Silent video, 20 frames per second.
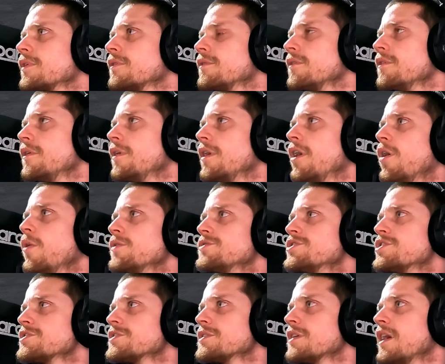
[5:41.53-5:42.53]
Oh,
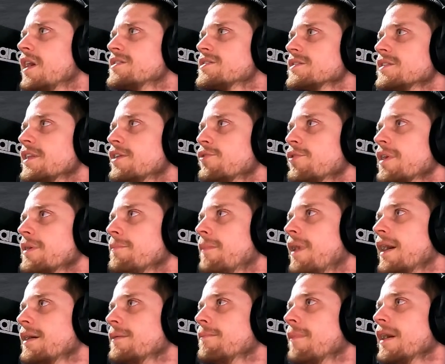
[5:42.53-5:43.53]
it's literally
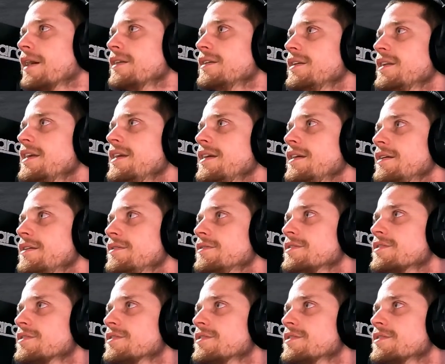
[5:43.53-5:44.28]
my knees.